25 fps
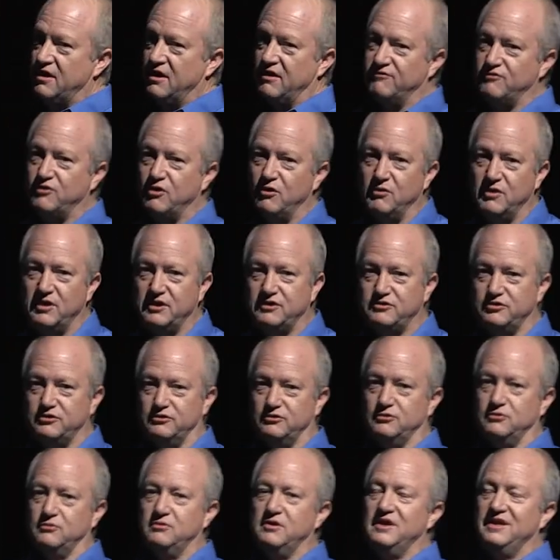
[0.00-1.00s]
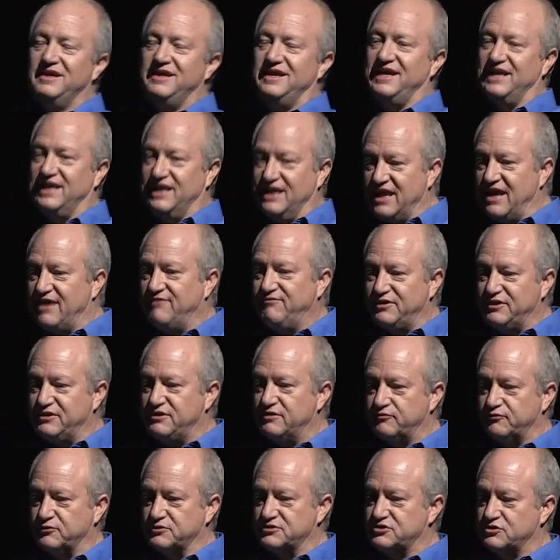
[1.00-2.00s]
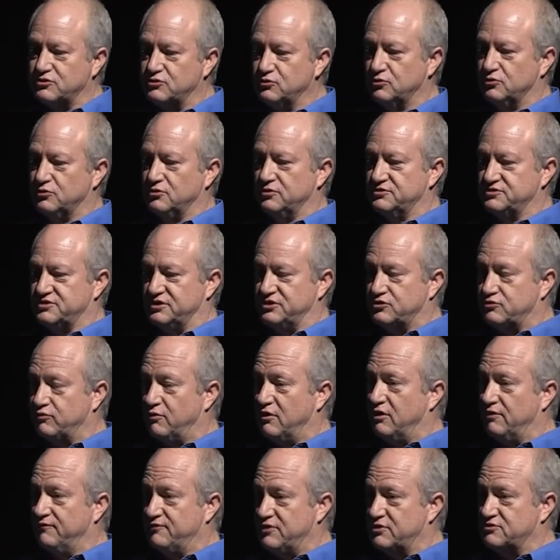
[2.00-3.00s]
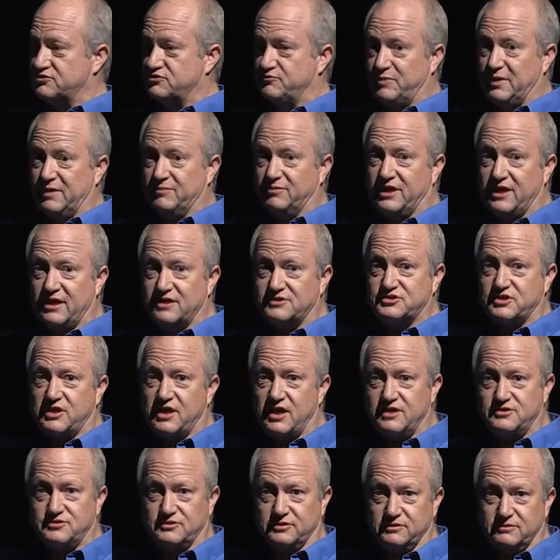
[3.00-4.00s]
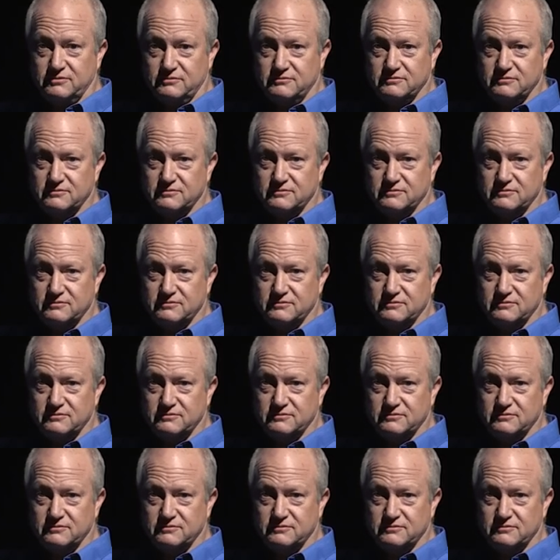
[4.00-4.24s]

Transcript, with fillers: of going to 11 different schools in 12 years of public education.